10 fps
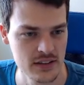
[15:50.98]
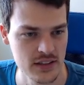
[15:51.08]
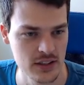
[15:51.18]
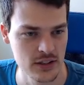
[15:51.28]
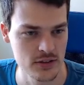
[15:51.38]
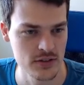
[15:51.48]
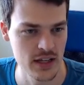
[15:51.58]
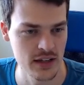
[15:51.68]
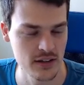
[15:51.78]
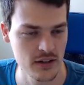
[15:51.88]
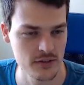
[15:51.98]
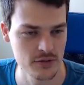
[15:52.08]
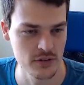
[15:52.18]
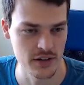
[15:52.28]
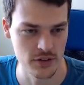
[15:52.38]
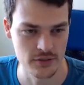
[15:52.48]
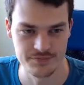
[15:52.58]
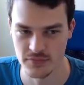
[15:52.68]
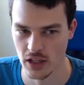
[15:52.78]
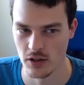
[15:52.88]
it'll do that forever.
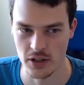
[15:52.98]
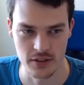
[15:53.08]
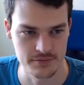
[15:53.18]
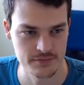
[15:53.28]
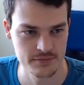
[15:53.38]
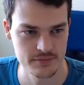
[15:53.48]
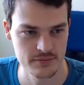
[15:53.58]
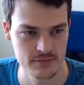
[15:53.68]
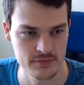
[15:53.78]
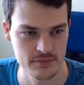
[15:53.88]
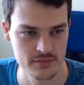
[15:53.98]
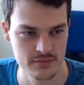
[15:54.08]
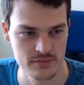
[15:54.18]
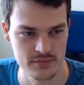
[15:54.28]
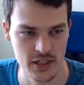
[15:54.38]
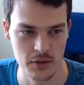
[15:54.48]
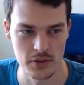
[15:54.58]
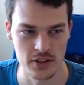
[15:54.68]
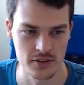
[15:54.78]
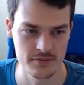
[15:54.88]
Okay, there
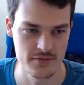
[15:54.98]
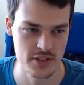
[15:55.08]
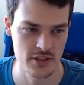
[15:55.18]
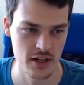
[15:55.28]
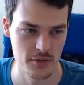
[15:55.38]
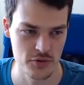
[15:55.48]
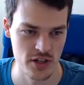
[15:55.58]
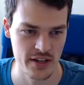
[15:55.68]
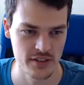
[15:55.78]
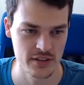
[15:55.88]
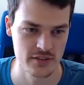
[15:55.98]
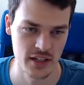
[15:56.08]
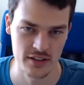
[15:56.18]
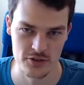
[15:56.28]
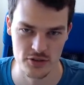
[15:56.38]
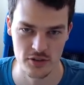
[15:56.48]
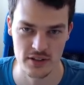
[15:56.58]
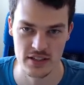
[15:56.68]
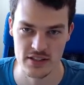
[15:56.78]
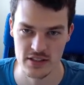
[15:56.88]
we go. So now I'm driving, and there's only
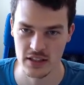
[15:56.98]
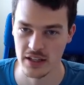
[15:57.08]
things on the left